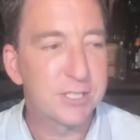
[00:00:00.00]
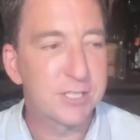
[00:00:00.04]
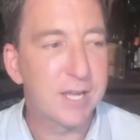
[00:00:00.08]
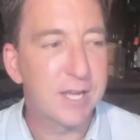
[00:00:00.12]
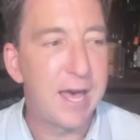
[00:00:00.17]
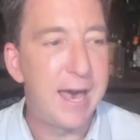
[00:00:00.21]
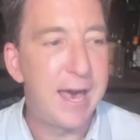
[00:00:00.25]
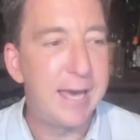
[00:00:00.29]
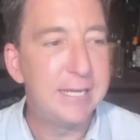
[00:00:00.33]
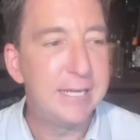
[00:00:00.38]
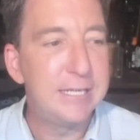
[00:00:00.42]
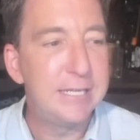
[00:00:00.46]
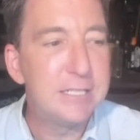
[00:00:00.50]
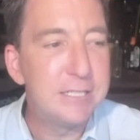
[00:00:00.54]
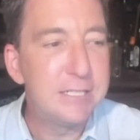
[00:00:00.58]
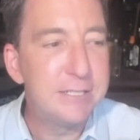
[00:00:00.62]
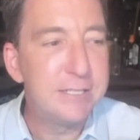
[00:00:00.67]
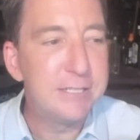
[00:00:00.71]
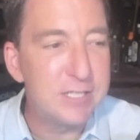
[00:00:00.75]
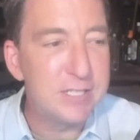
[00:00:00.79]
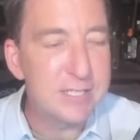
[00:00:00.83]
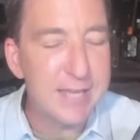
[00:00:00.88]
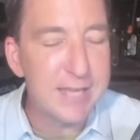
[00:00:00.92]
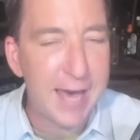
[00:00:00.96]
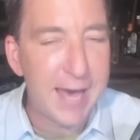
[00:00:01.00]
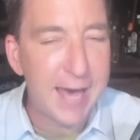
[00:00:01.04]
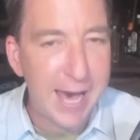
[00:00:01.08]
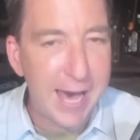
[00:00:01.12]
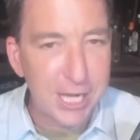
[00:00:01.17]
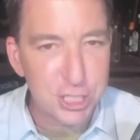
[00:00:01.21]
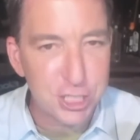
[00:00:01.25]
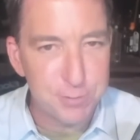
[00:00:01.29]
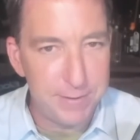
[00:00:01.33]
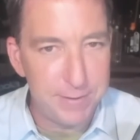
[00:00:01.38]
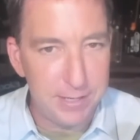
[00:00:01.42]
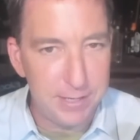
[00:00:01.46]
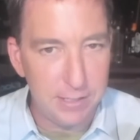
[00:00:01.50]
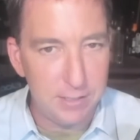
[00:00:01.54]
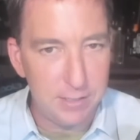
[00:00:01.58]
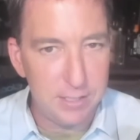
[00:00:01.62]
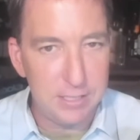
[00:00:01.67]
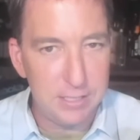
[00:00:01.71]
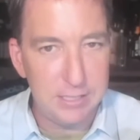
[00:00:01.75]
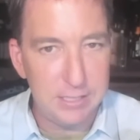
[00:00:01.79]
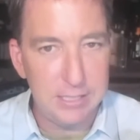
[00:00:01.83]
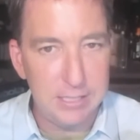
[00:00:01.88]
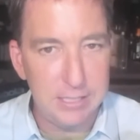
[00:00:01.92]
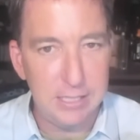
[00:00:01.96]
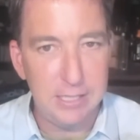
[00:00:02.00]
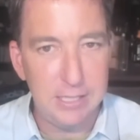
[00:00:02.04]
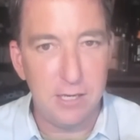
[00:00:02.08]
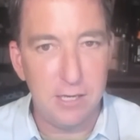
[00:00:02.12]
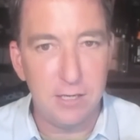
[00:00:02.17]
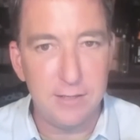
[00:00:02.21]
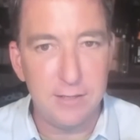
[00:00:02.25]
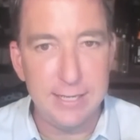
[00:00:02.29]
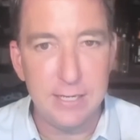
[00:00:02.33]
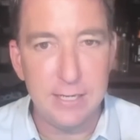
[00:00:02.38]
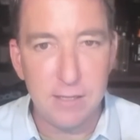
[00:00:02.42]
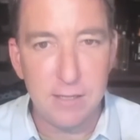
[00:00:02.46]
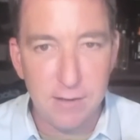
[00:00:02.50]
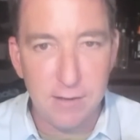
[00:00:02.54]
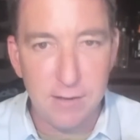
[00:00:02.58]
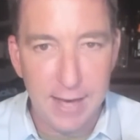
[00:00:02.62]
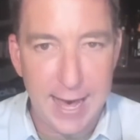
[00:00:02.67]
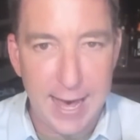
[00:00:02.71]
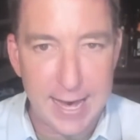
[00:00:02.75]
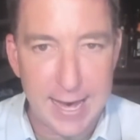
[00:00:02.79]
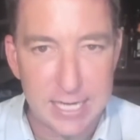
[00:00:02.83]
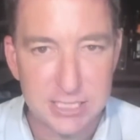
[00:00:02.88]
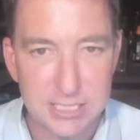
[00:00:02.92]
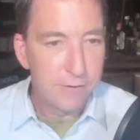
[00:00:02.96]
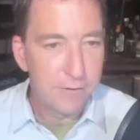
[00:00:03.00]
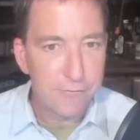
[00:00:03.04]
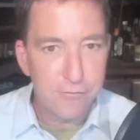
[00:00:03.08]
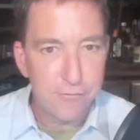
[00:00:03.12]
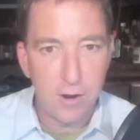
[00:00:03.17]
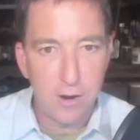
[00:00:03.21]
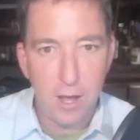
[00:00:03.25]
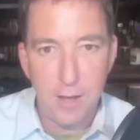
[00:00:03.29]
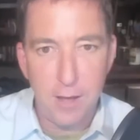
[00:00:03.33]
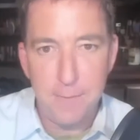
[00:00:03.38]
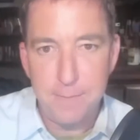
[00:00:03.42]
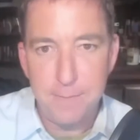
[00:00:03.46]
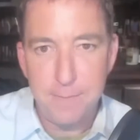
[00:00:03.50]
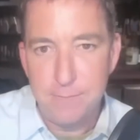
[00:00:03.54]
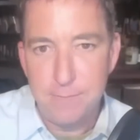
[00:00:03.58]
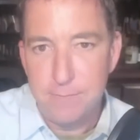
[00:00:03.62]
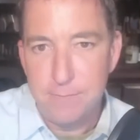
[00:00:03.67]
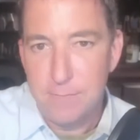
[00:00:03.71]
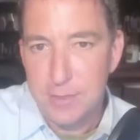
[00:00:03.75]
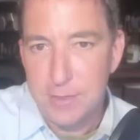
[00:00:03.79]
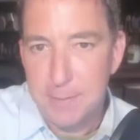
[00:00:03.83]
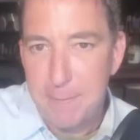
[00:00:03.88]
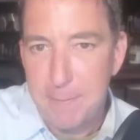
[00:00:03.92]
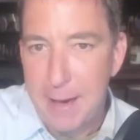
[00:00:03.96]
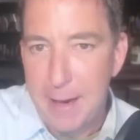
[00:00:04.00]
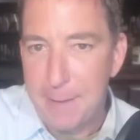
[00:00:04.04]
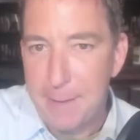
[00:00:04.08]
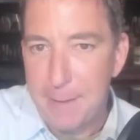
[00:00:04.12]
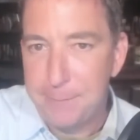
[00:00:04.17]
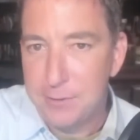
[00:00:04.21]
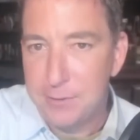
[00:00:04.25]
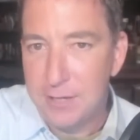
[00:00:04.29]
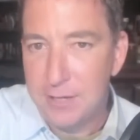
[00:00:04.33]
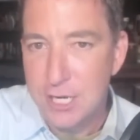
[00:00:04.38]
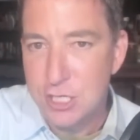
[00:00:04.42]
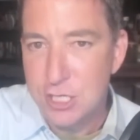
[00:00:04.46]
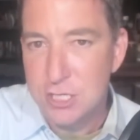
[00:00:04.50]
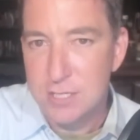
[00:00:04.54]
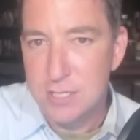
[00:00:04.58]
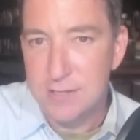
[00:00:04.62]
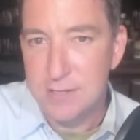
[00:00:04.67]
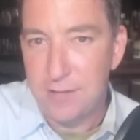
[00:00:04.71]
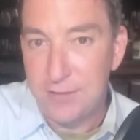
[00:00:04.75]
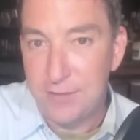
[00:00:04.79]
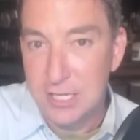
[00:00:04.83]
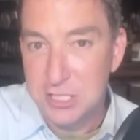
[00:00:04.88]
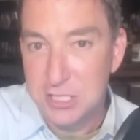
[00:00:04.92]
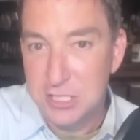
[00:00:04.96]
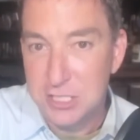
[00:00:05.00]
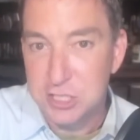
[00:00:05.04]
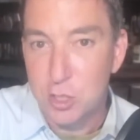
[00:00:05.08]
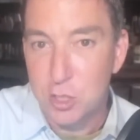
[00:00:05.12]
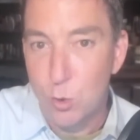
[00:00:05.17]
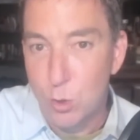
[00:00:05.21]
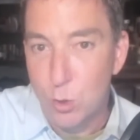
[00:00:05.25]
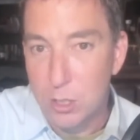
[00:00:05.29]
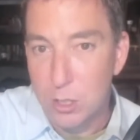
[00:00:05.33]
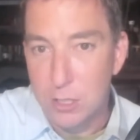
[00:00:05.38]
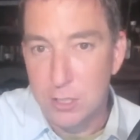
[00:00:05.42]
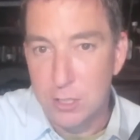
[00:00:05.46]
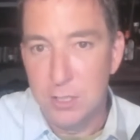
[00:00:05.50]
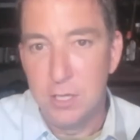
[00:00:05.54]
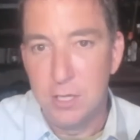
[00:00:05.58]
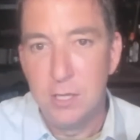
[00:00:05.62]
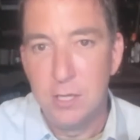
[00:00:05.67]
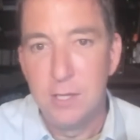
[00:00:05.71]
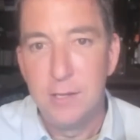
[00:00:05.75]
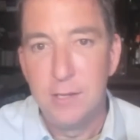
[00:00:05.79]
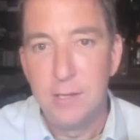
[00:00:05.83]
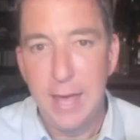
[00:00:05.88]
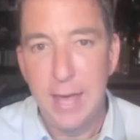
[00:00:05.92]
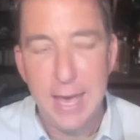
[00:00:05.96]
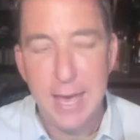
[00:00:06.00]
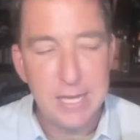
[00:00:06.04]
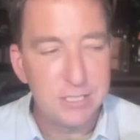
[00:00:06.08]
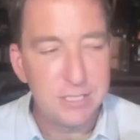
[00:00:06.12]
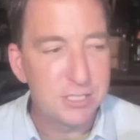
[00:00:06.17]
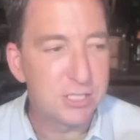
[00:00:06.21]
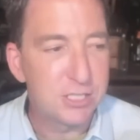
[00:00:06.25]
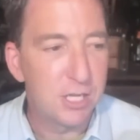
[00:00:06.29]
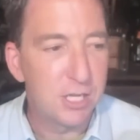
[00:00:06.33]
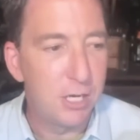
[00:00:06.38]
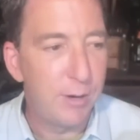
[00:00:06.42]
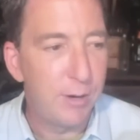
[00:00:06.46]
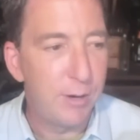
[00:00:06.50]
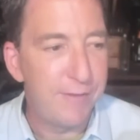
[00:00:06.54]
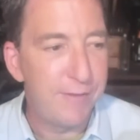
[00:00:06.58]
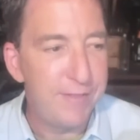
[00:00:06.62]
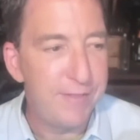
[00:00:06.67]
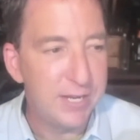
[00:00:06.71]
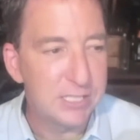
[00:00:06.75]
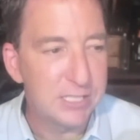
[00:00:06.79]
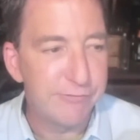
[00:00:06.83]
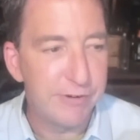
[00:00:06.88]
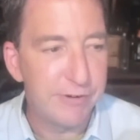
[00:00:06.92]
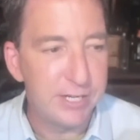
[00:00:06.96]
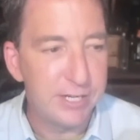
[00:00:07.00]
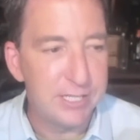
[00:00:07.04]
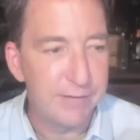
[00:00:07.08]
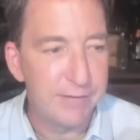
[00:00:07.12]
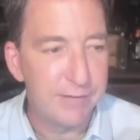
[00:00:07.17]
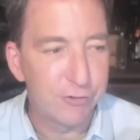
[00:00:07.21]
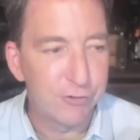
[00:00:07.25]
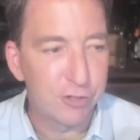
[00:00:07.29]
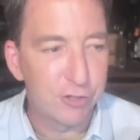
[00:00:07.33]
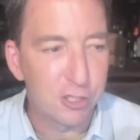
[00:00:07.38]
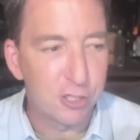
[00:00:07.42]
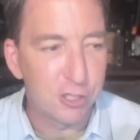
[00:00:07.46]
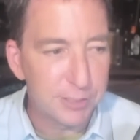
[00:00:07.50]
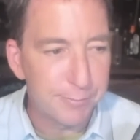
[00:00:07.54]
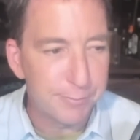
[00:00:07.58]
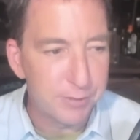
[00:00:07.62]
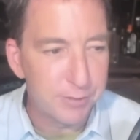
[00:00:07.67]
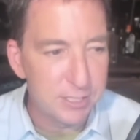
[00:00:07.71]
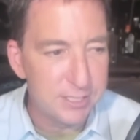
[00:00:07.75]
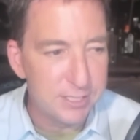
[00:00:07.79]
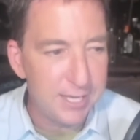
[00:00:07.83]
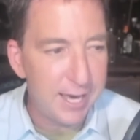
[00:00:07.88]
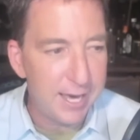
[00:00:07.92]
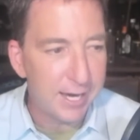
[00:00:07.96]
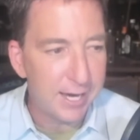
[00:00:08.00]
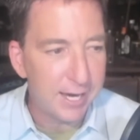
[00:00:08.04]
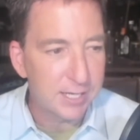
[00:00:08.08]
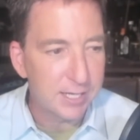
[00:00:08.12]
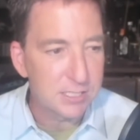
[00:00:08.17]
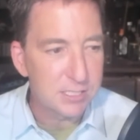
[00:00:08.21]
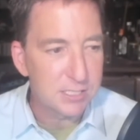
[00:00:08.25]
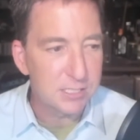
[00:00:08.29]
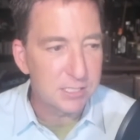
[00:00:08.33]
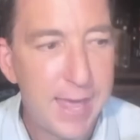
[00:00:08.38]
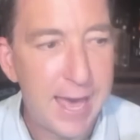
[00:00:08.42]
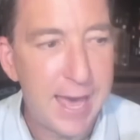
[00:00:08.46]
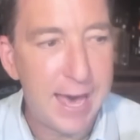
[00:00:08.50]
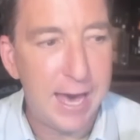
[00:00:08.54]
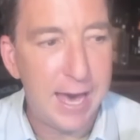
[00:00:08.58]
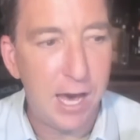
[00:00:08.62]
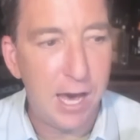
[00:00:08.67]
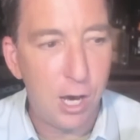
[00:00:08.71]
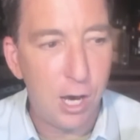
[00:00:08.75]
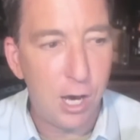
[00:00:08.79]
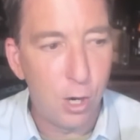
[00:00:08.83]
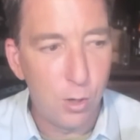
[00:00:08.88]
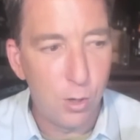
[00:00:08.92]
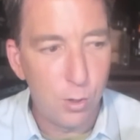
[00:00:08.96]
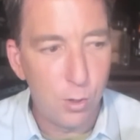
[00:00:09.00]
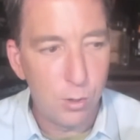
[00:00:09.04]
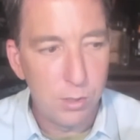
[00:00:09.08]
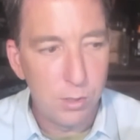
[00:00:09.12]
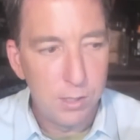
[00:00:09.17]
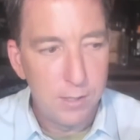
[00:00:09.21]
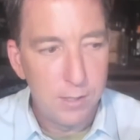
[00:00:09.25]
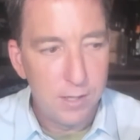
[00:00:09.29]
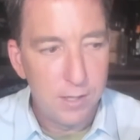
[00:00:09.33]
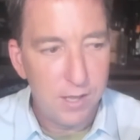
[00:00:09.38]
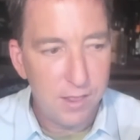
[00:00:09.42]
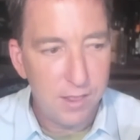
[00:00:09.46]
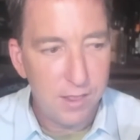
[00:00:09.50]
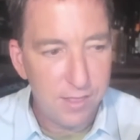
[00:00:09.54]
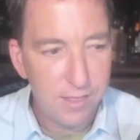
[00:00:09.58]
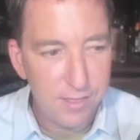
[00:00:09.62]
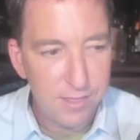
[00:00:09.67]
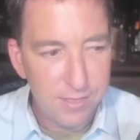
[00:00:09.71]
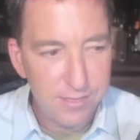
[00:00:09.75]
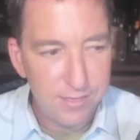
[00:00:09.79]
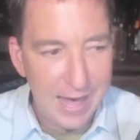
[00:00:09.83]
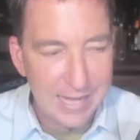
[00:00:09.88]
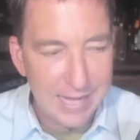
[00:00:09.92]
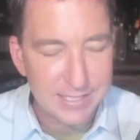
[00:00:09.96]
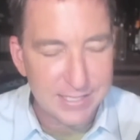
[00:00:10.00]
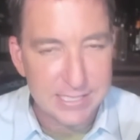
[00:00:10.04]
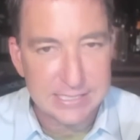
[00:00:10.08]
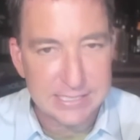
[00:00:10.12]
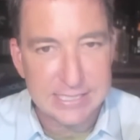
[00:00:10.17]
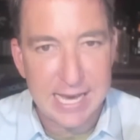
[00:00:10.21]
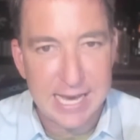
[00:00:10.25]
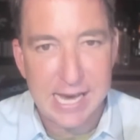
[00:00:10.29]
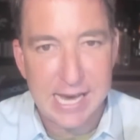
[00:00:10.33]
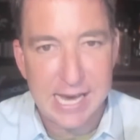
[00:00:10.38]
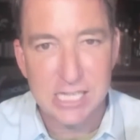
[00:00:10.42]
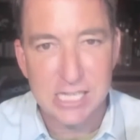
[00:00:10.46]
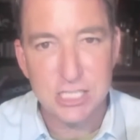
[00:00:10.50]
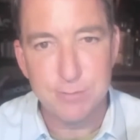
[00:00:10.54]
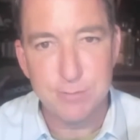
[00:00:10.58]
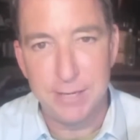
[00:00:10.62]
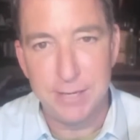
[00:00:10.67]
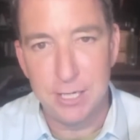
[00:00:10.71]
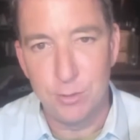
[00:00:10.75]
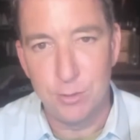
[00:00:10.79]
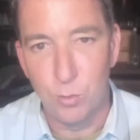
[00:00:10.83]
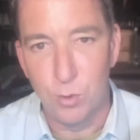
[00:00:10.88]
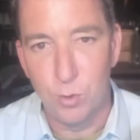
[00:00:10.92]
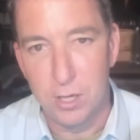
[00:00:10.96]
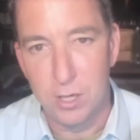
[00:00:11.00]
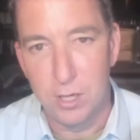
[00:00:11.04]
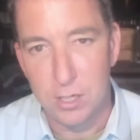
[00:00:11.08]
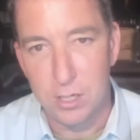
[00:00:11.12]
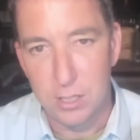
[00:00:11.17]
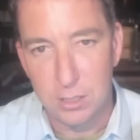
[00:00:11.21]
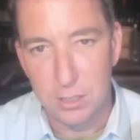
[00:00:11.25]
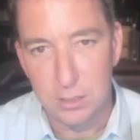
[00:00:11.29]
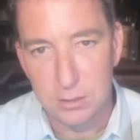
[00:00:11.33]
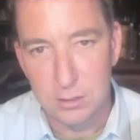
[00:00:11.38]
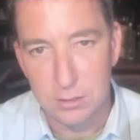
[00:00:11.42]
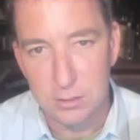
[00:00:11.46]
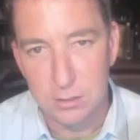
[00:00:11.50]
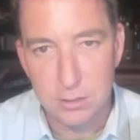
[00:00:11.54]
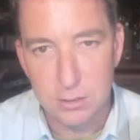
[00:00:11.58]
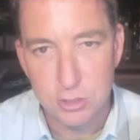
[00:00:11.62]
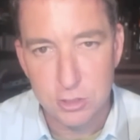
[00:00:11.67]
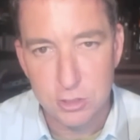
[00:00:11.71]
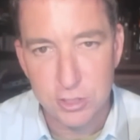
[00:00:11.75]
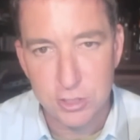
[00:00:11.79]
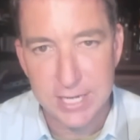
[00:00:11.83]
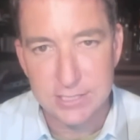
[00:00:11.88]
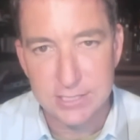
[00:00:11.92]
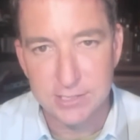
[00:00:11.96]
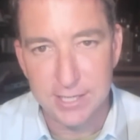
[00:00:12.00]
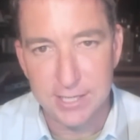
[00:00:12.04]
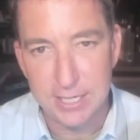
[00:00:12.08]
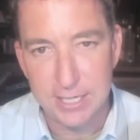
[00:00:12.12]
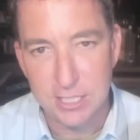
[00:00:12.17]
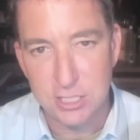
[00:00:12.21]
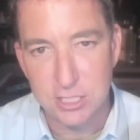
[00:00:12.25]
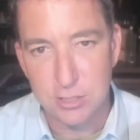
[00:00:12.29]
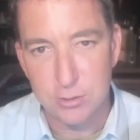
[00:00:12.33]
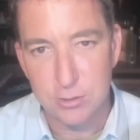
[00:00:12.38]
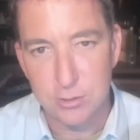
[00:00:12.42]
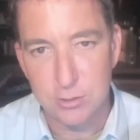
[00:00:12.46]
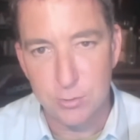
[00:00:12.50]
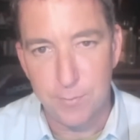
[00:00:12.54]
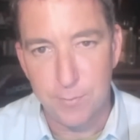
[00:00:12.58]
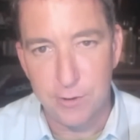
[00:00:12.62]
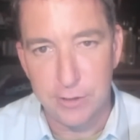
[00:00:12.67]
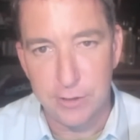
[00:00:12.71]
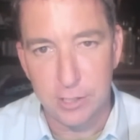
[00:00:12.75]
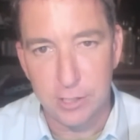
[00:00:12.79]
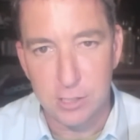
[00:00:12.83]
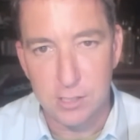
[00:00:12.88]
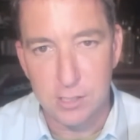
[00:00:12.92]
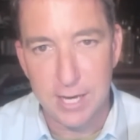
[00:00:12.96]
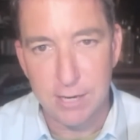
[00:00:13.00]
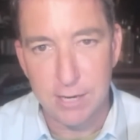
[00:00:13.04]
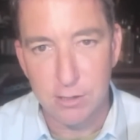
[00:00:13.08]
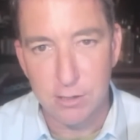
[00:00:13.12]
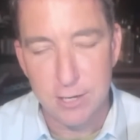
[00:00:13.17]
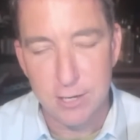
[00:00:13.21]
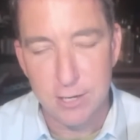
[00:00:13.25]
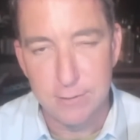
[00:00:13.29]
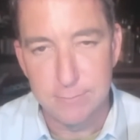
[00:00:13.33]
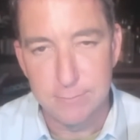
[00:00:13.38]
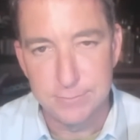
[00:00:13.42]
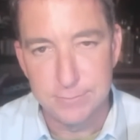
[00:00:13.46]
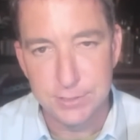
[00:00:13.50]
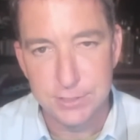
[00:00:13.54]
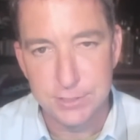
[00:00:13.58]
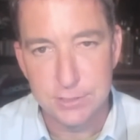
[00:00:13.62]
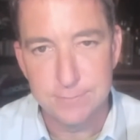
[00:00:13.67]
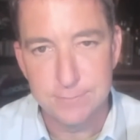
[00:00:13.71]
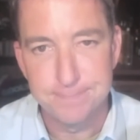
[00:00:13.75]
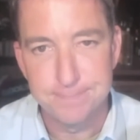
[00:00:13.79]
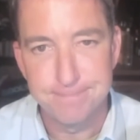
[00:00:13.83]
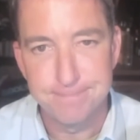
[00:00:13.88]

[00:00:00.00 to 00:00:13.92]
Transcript: a kind of detachment in the elite class from the population that they scorn. And so I think it's very difficult to predict how that detachment will translate into political outcomes.